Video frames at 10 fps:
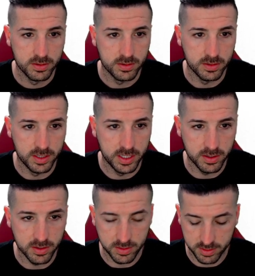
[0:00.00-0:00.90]

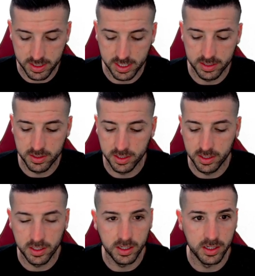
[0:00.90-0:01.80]
then country
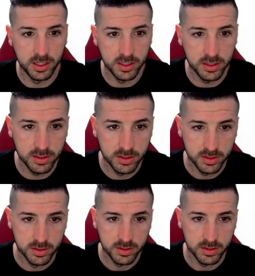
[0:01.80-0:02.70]
in,
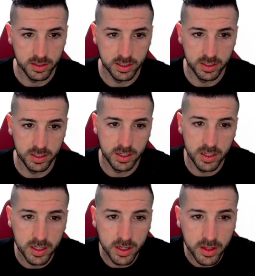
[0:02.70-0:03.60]

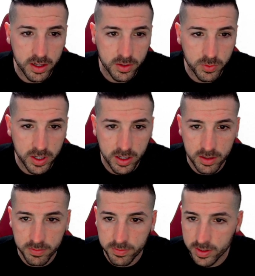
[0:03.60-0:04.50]
then we
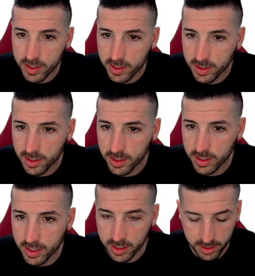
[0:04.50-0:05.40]
have in
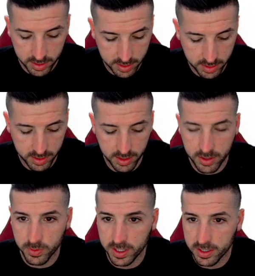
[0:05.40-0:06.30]
here we
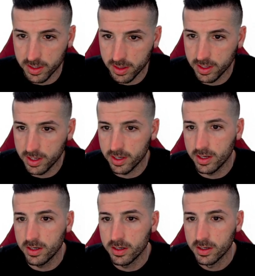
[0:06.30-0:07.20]
need
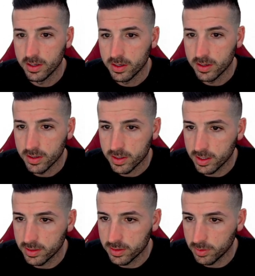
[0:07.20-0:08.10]
then,
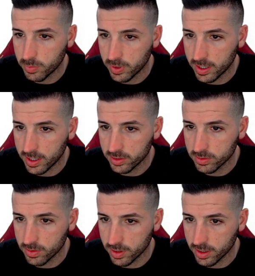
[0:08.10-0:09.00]
country plus, correct,